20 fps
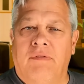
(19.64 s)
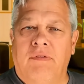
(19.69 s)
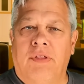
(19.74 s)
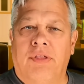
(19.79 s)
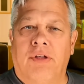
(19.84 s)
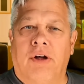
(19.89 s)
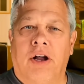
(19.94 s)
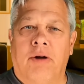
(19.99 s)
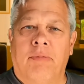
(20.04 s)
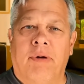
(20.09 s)
Have you
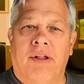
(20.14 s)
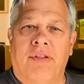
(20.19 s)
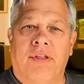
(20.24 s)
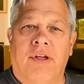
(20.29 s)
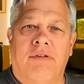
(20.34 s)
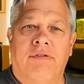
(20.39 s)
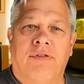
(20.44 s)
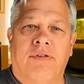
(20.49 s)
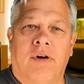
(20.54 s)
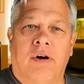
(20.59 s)
thought about
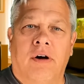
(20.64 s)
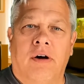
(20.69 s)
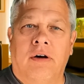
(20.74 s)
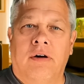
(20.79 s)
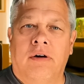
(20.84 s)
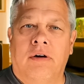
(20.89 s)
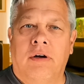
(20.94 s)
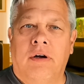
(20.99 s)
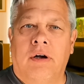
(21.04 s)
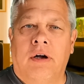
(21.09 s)
that
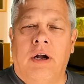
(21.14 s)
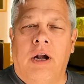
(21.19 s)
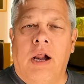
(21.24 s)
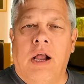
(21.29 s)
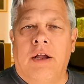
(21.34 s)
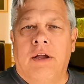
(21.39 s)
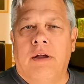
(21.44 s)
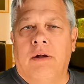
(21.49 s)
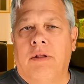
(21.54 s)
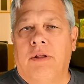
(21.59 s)
far?
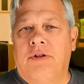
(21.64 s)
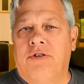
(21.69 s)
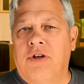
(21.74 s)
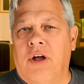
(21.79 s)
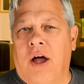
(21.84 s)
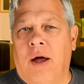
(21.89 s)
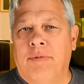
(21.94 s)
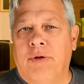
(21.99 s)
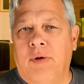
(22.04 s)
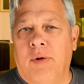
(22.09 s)
You know, the
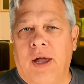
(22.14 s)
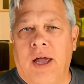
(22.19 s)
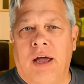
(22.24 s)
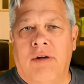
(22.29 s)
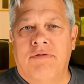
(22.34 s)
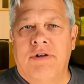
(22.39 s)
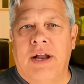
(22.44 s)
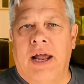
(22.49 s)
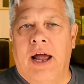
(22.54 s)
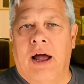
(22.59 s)
job you
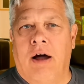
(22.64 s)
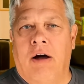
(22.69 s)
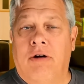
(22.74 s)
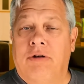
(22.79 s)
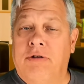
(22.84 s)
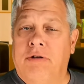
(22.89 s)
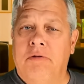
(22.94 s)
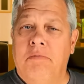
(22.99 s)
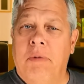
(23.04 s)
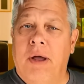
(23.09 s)
have
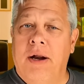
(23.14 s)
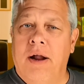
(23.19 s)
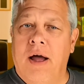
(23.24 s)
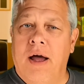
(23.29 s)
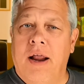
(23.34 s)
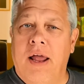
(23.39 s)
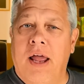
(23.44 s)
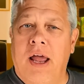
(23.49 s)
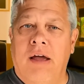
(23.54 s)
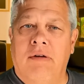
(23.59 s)
now, you may
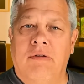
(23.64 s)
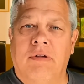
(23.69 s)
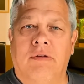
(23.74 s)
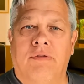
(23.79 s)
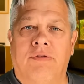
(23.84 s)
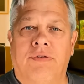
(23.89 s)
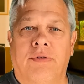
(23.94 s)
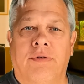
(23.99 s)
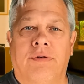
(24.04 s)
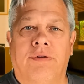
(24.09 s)
not have in
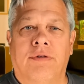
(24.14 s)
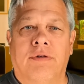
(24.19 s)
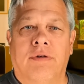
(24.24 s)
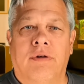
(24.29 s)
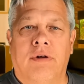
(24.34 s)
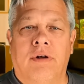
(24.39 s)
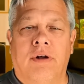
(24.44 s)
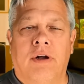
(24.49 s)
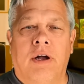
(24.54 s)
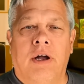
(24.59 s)
the future.
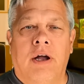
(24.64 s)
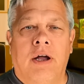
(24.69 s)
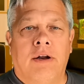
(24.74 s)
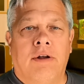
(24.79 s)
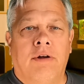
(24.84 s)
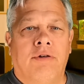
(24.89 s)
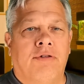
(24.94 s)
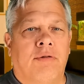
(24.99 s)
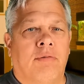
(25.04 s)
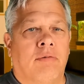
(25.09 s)

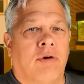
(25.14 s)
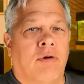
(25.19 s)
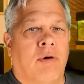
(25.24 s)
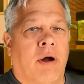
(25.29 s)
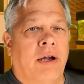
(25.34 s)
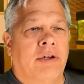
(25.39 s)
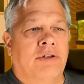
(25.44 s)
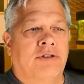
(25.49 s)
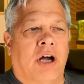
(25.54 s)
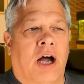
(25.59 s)
There's some
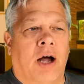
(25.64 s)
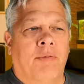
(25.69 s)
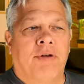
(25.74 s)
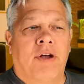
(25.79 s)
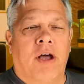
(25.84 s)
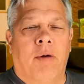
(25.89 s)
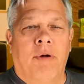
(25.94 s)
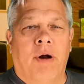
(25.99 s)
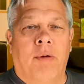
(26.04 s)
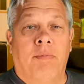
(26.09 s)
great jobs
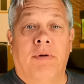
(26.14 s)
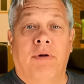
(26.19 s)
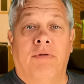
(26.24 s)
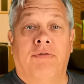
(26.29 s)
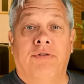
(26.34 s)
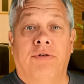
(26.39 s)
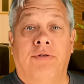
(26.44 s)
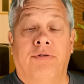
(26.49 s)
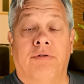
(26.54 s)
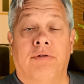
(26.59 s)
coming up in the
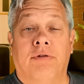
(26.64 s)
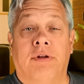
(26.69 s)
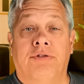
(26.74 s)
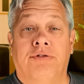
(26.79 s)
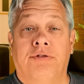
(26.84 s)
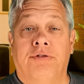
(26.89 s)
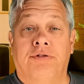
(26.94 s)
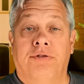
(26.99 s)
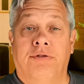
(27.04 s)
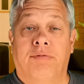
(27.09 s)
future
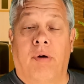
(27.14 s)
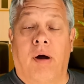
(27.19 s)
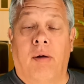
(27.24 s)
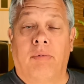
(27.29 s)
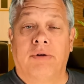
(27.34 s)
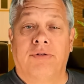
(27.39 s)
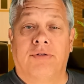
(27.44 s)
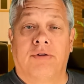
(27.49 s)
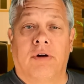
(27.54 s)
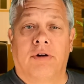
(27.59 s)
that you should
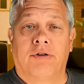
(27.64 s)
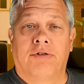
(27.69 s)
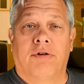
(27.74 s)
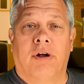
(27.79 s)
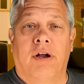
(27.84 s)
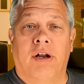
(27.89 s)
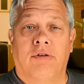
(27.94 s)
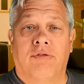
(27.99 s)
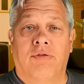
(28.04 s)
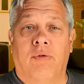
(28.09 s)
probably start
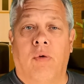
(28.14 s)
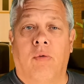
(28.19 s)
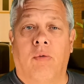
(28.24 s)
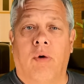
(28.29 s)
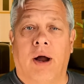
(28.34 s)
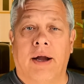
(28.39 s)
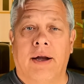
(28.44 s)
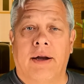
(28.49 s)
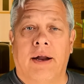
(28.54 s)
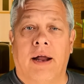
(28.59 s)
training for
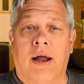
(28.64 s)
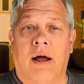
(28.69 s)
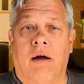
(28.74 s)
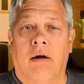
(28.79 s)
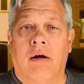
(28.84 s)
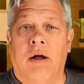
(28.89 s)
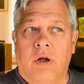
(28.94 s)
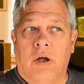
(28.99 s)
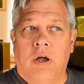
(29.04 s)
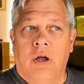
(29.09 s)
right
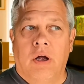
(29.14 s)
now.